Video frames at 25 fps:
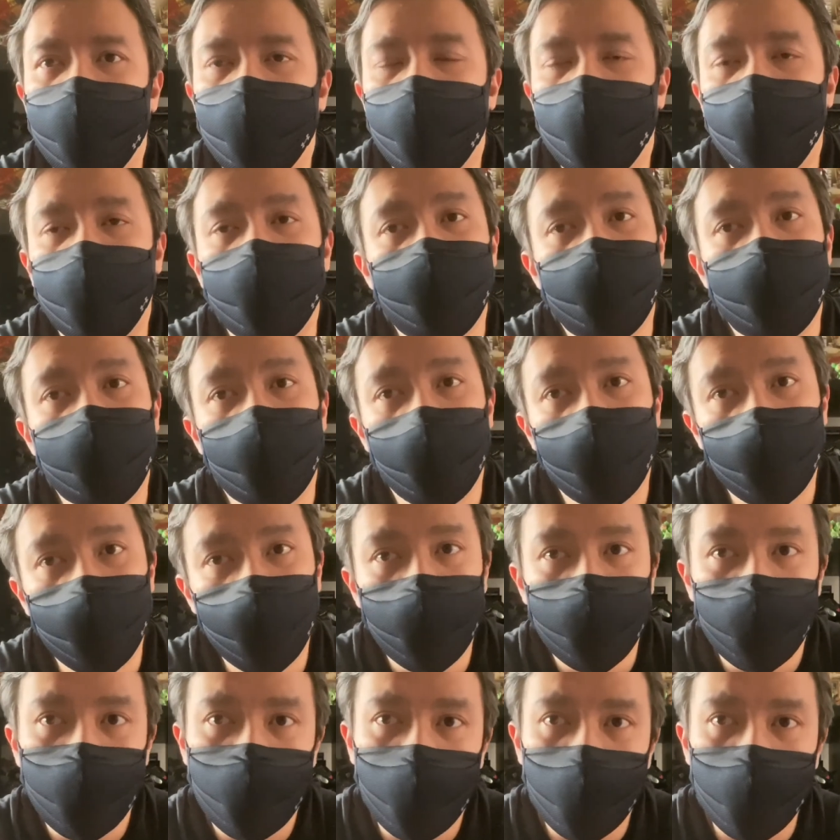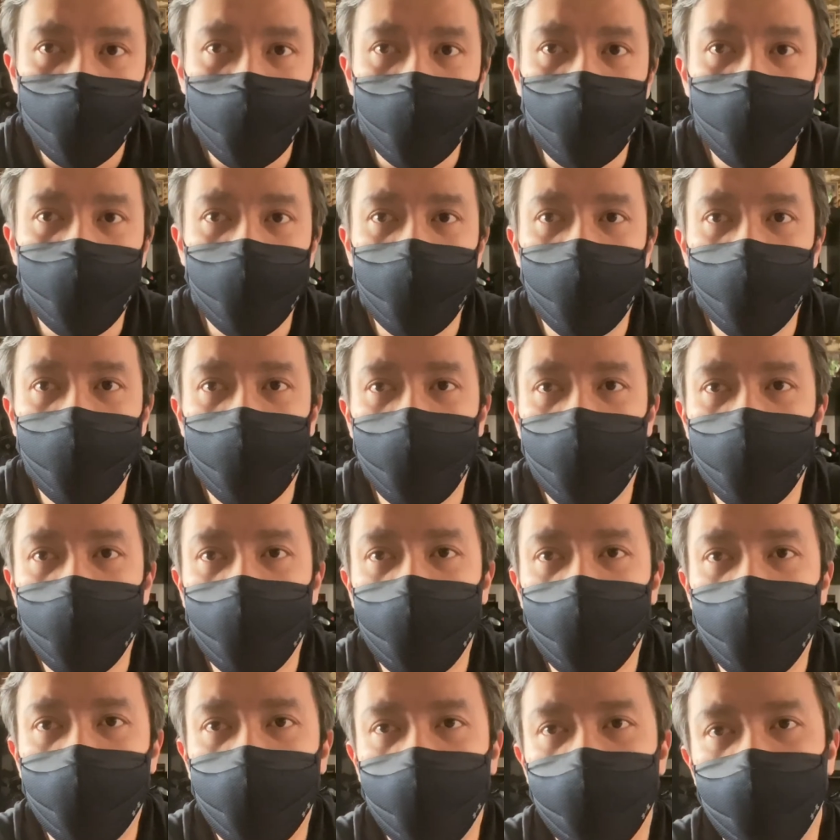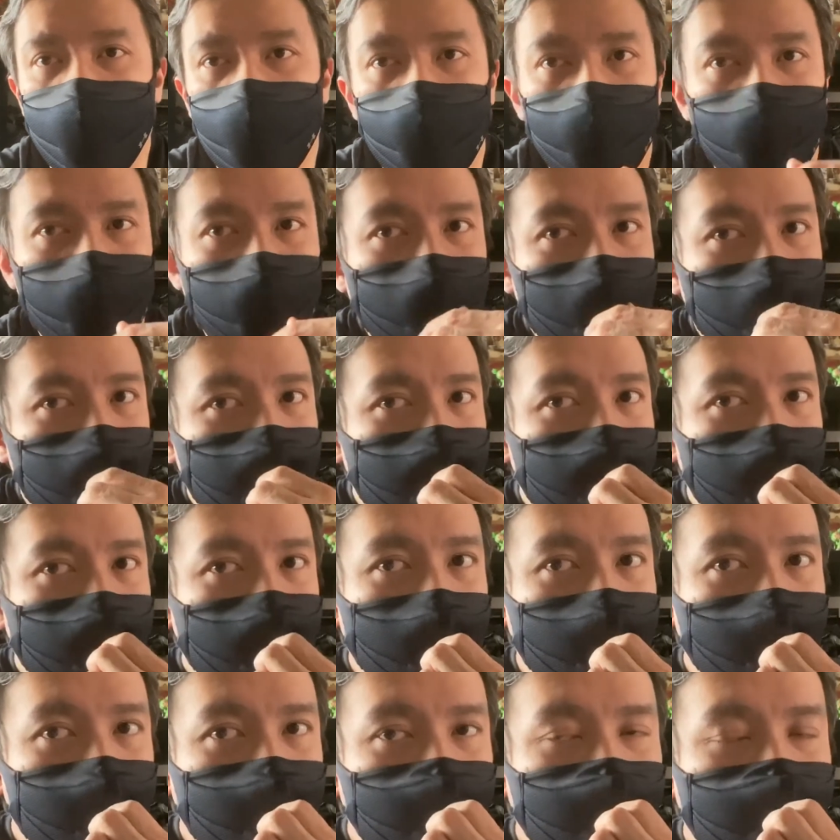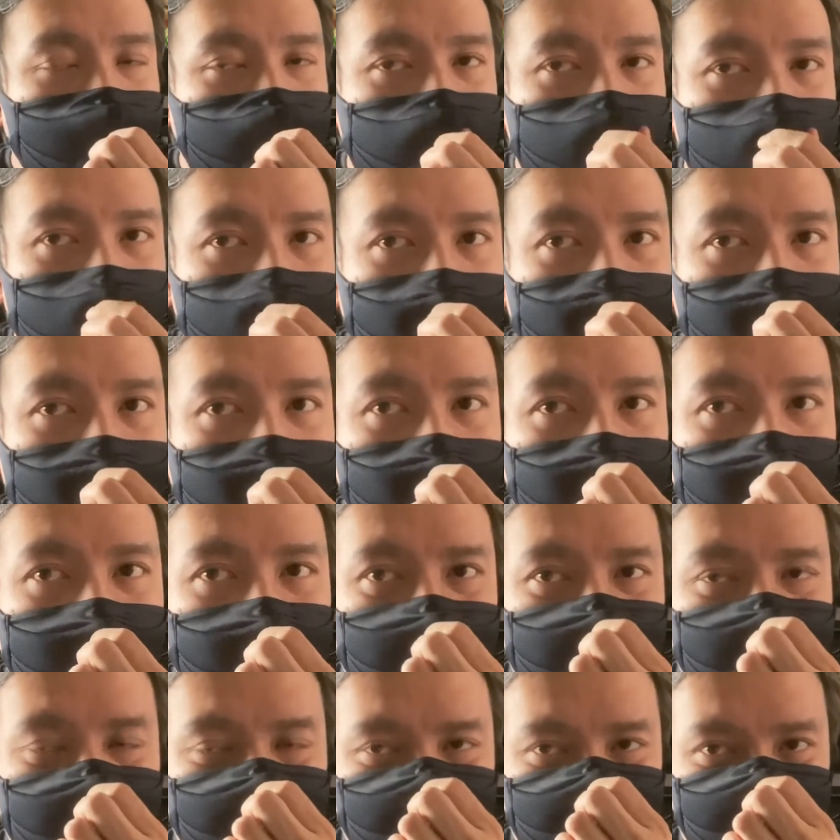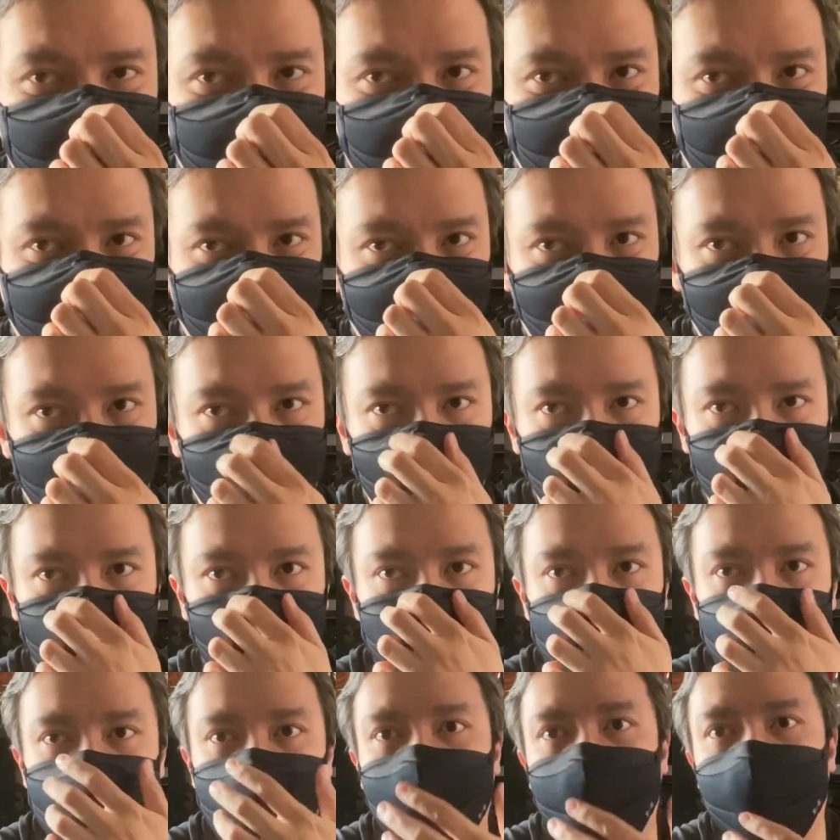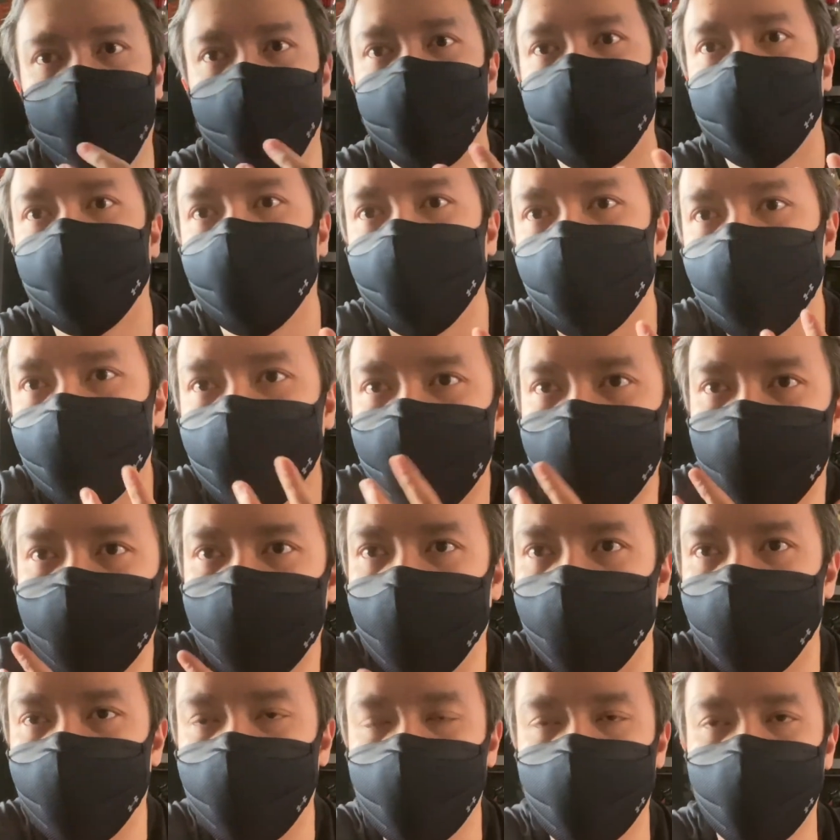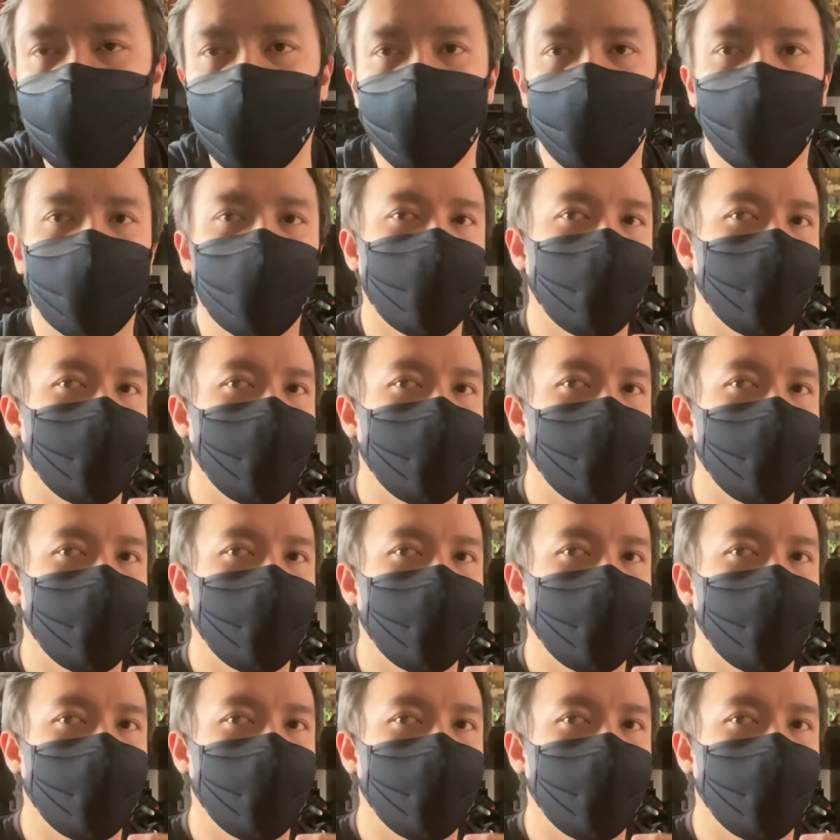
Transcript: in the sun, probably it'll give you better ventilation, I would say.